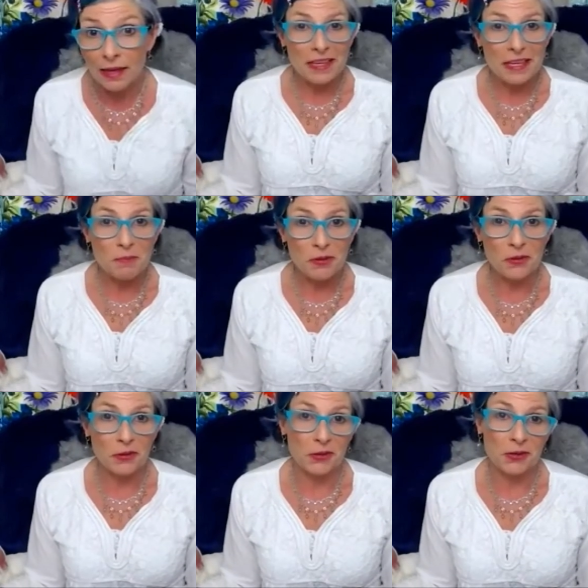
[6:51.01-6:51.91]
Keep
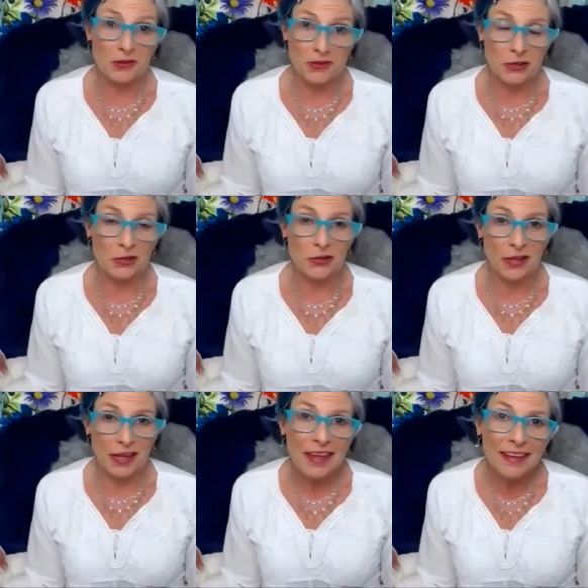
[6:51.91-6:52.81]
your
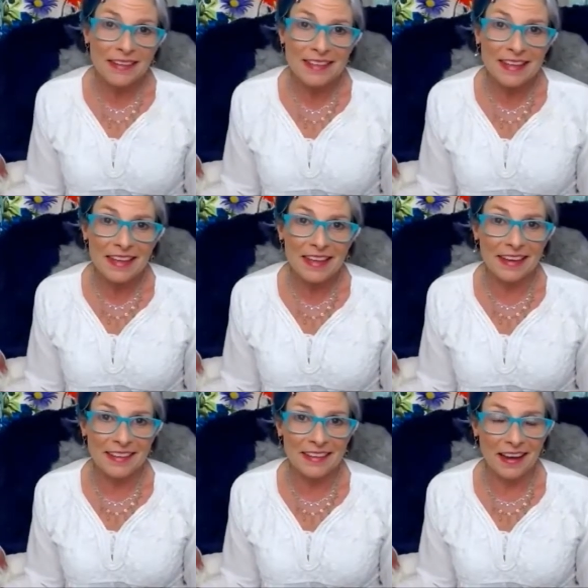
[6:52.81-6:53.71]
journal handy
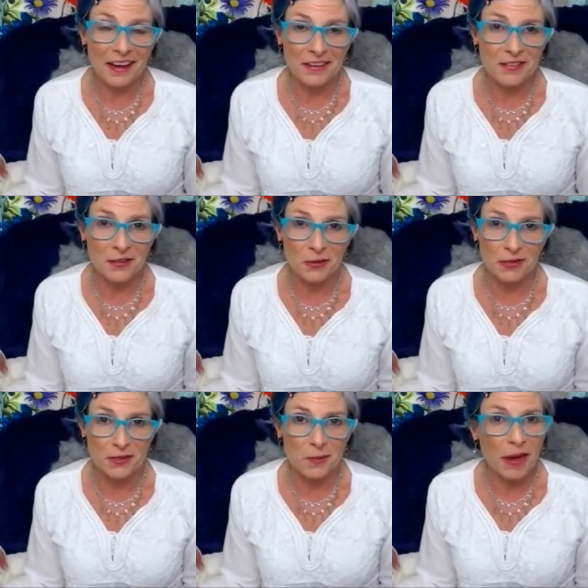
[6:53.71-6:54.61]
and as you're
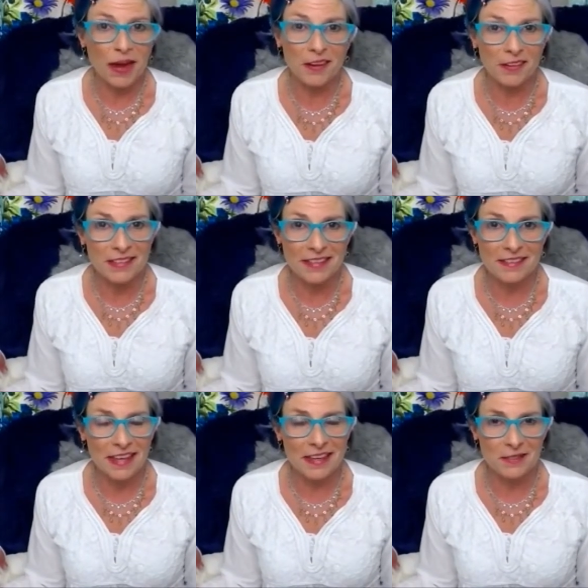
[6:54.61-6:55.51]
inspired to
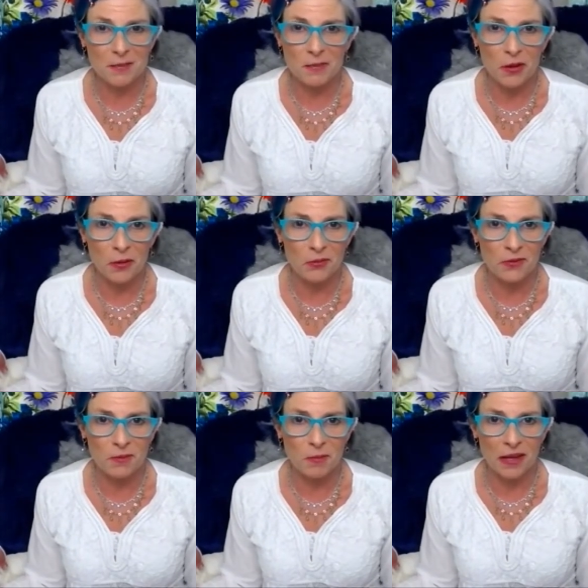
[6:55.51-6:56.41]
take some
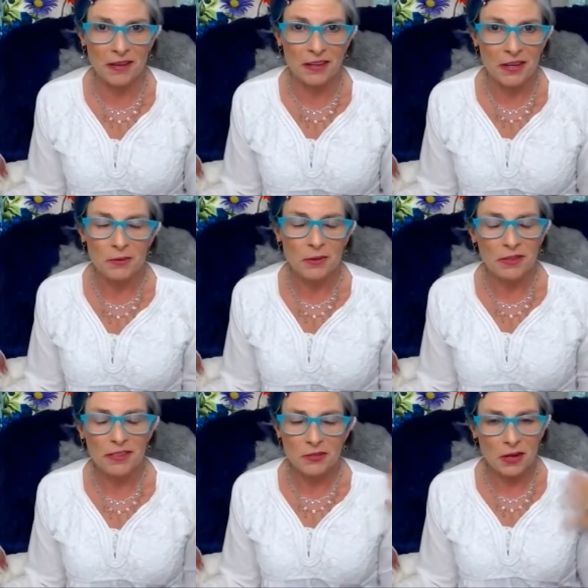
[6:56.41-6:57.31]
notes, but
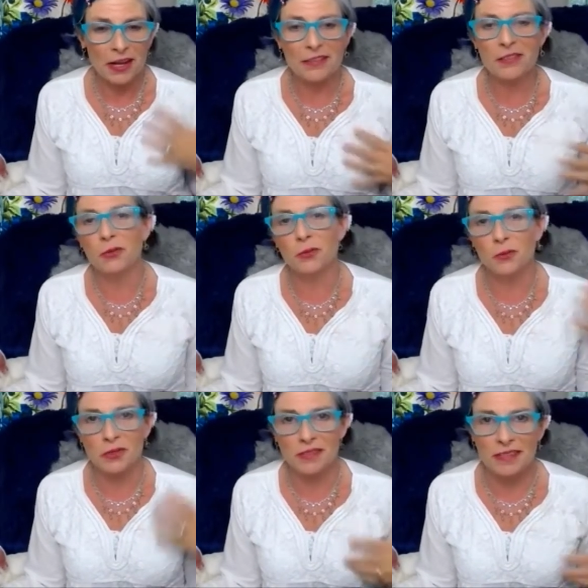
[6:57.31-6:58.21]
really try to
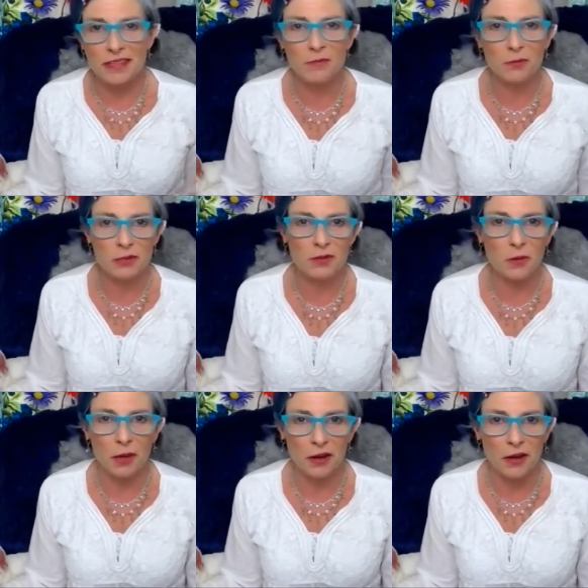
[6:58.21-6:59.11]
receive what's
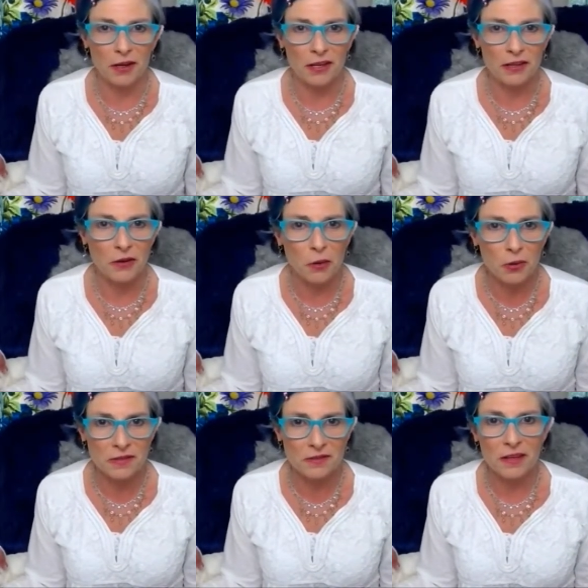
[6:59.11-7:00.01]
going on and
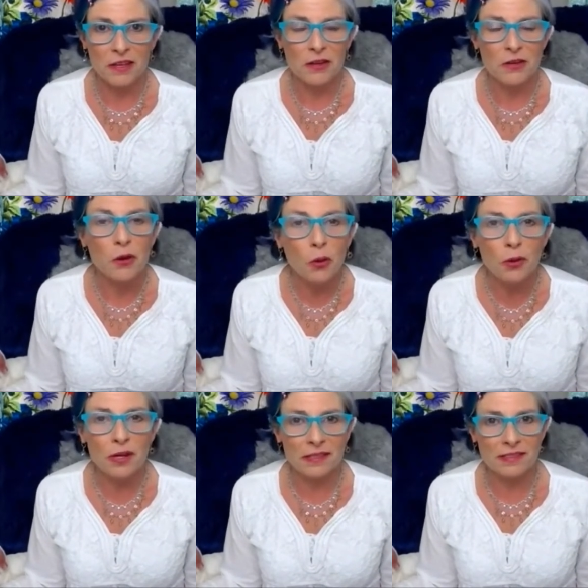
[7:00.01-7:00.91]
notice
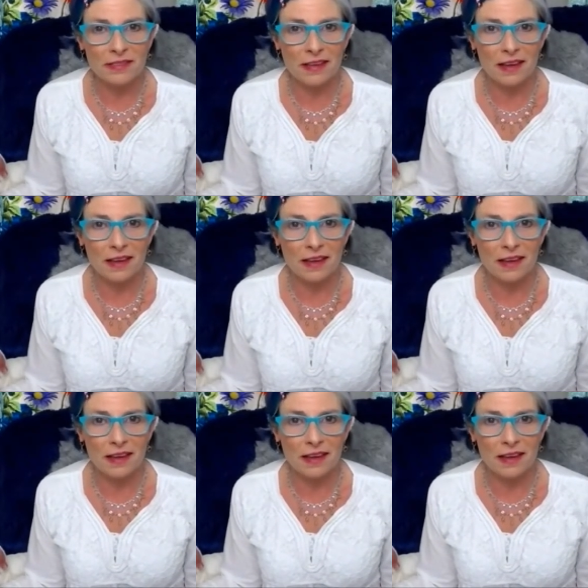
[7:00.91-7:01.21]
notice